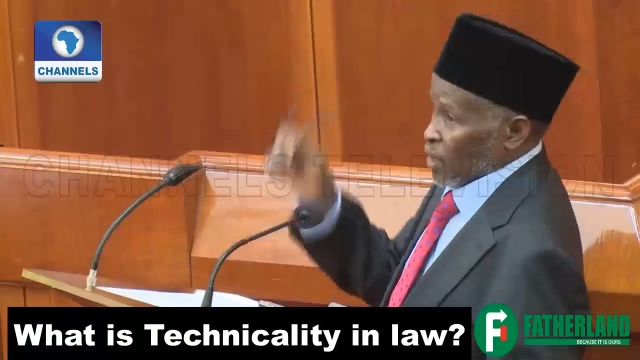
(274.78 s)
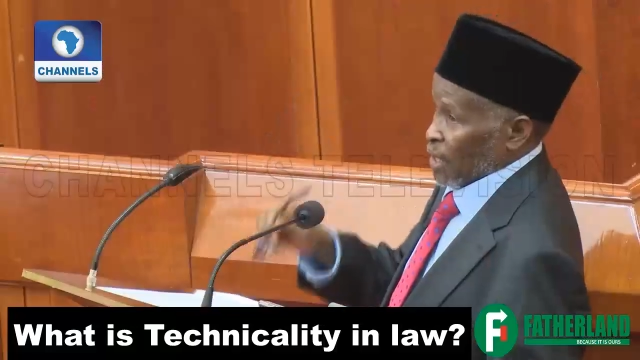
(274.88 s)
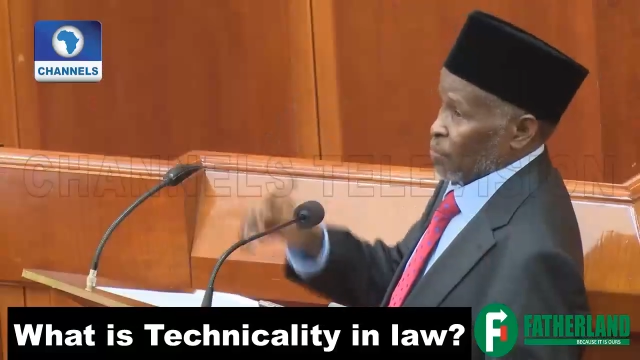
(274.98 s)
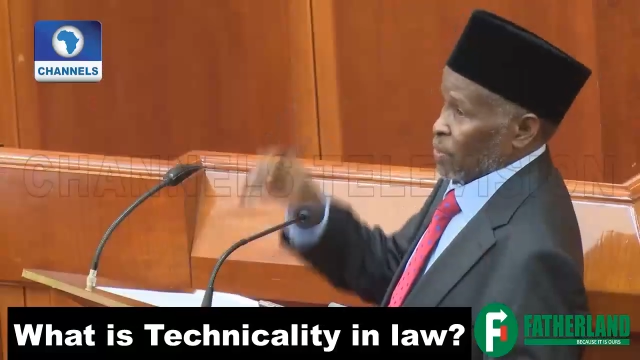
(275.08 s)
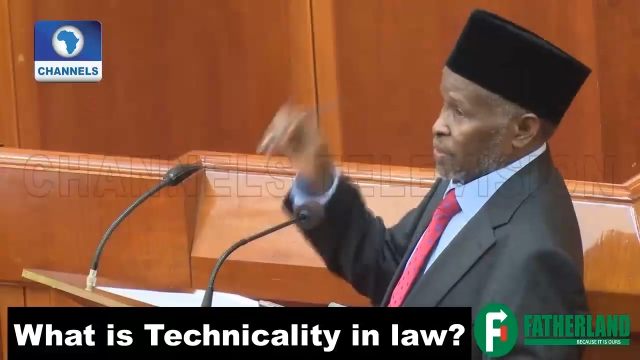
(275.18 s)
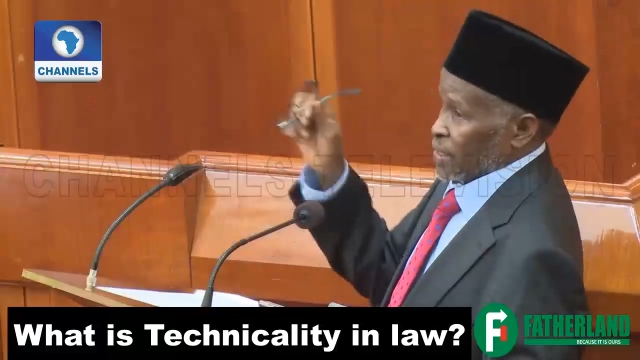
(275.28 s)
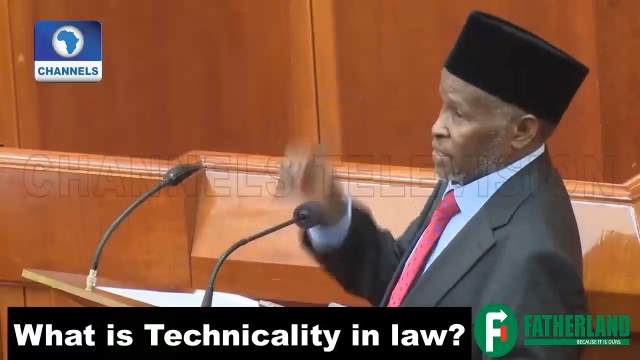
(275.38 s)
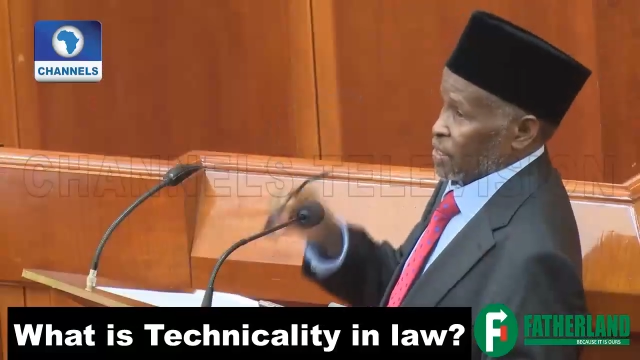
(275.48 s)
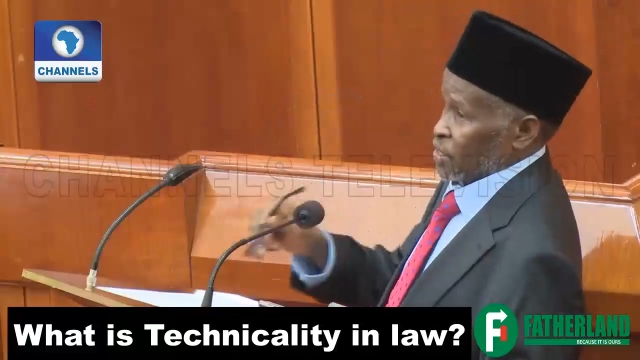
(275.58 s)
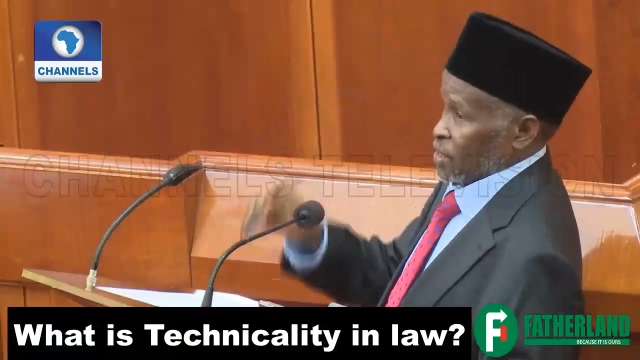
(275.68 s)
Honorable
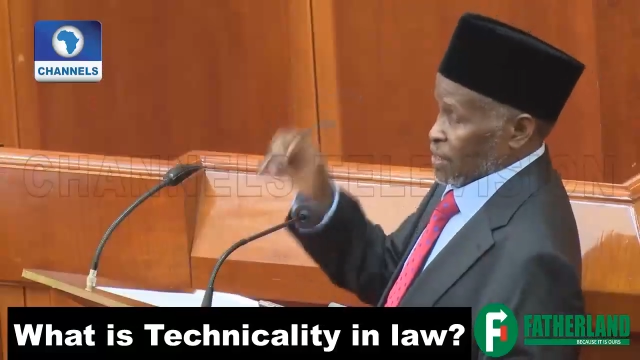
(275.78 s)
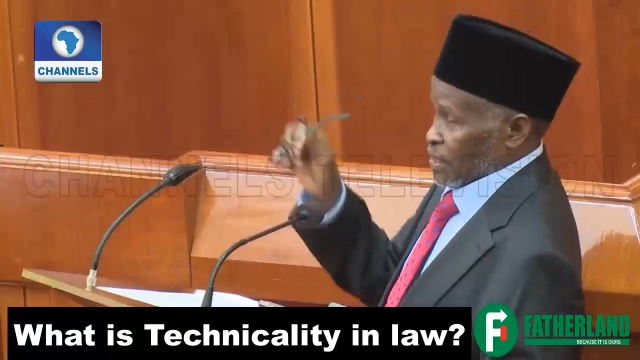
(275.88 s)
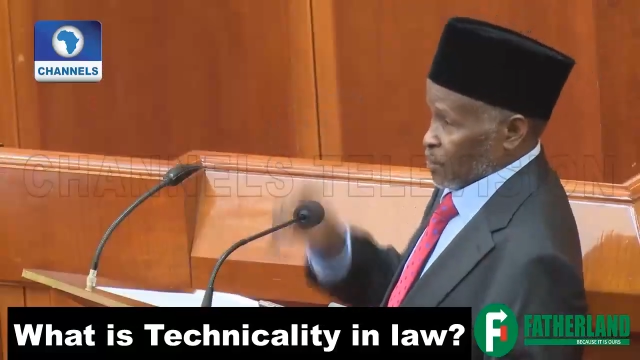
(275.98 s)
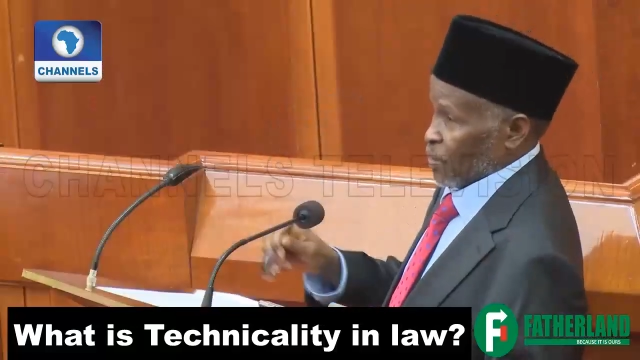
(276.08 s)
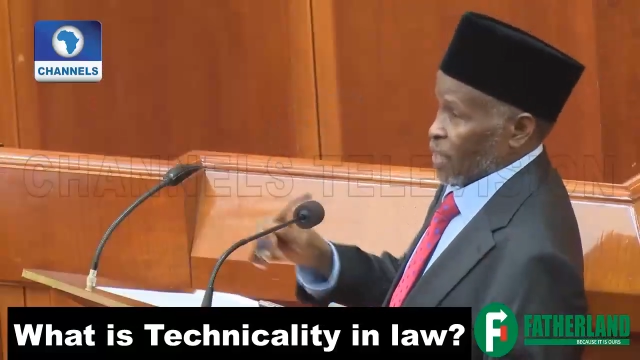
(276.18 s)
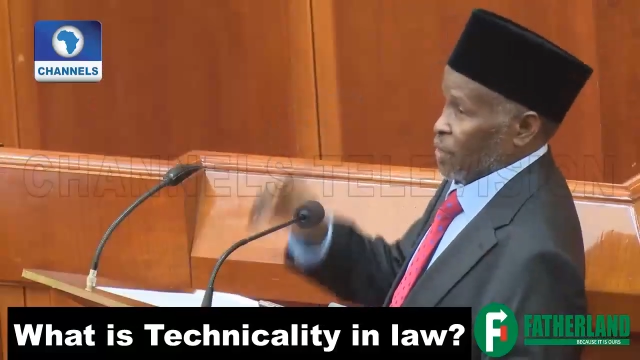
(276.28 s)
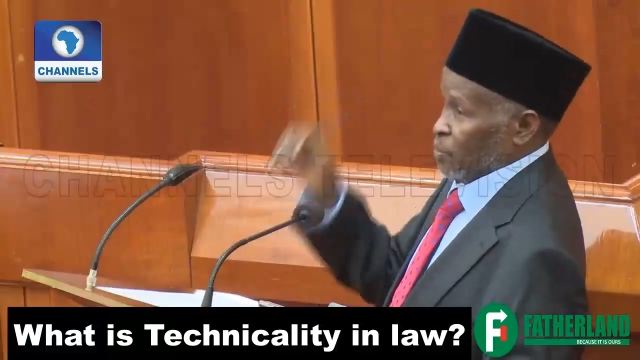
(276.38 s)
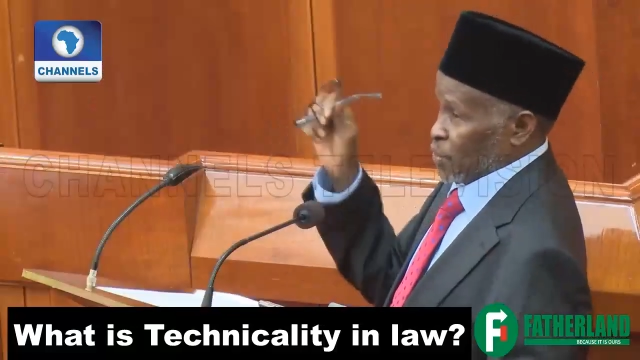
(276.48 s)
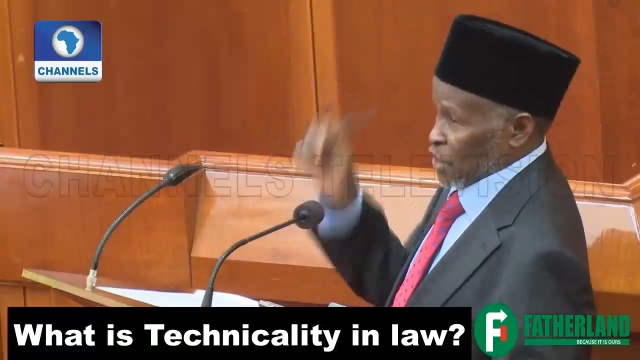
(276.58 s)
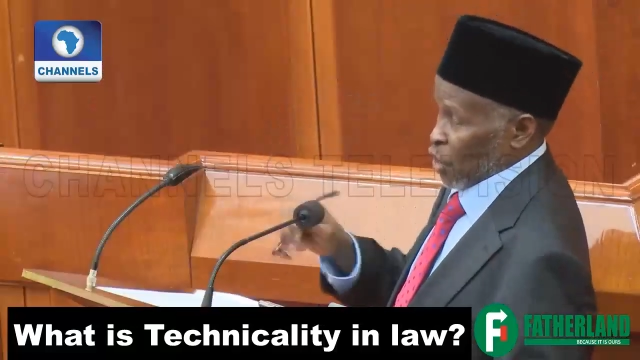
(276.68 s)
Justice
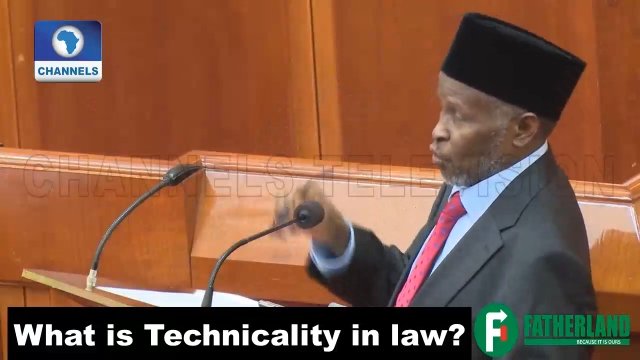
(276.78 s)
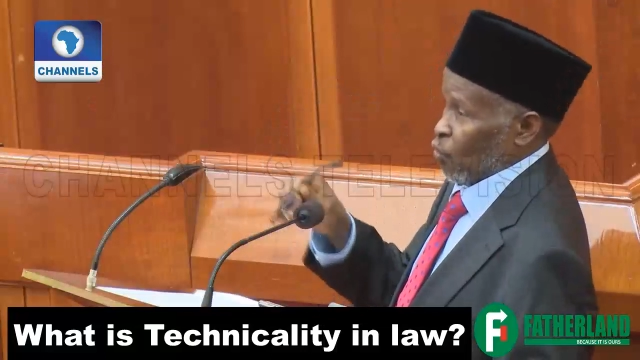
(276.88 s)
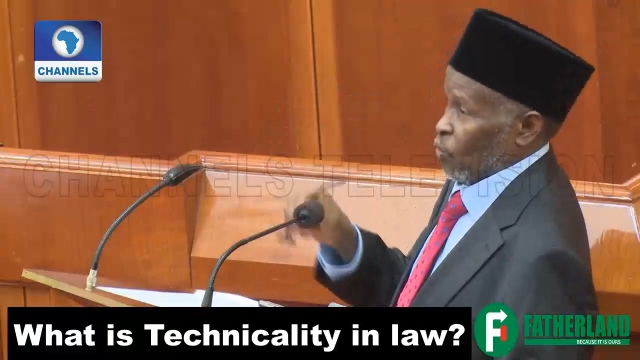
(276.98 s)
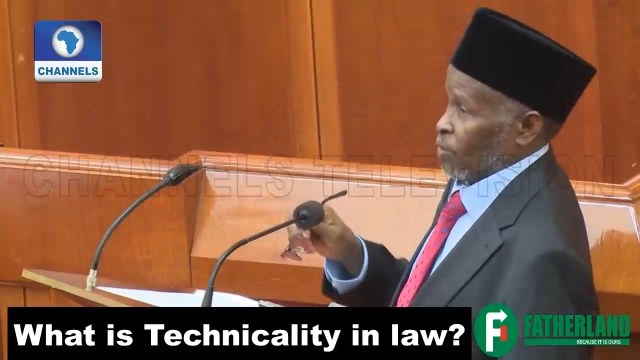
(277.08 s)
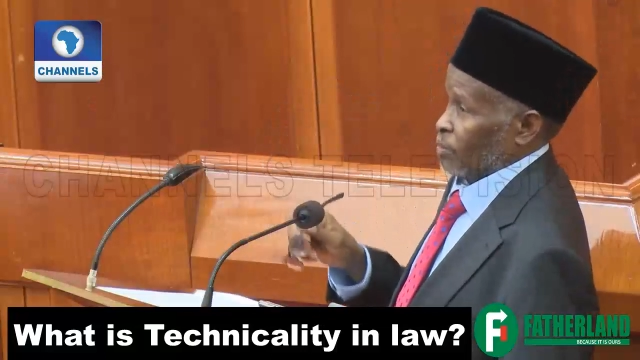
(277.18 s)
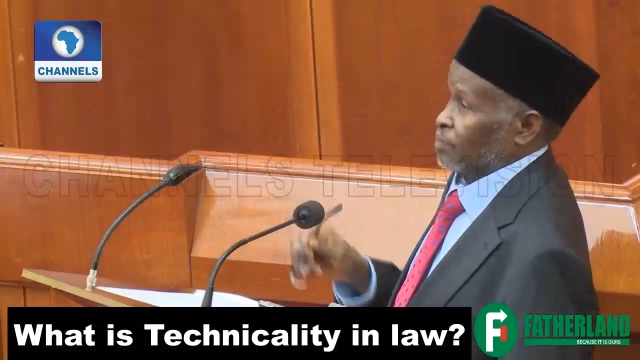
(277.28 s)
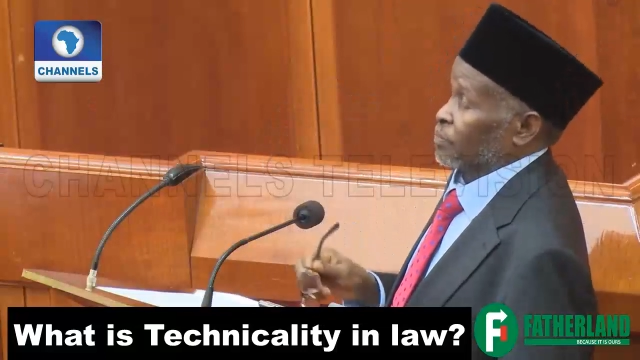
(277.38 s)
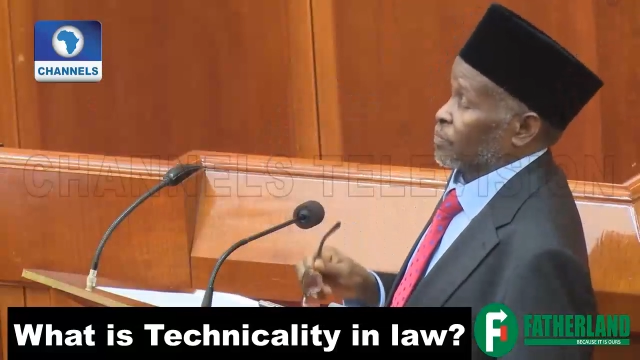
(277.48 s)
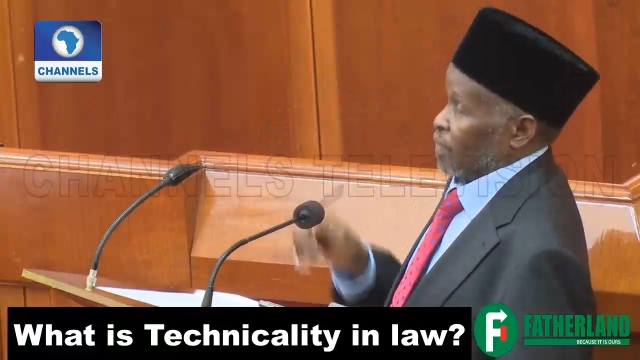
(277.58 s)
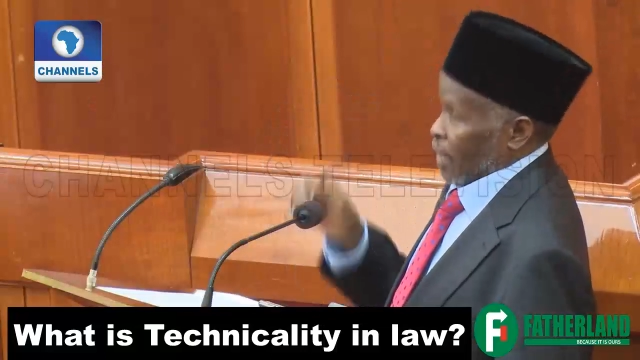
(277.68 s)
Ibrahim Tanko,
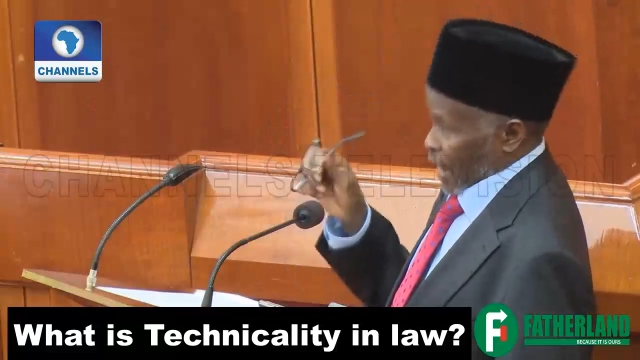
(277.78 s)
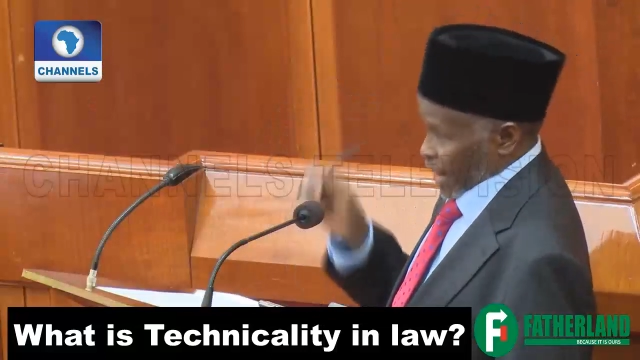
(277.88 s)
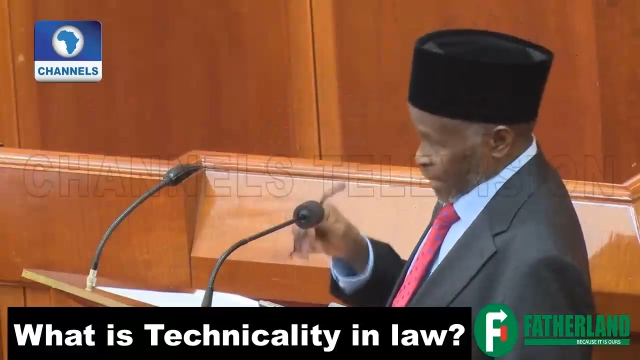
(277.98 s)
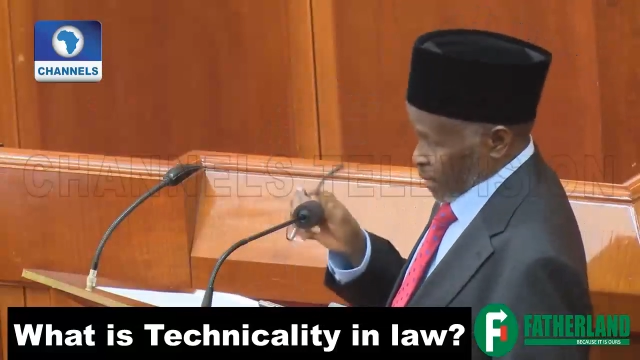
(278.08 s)
I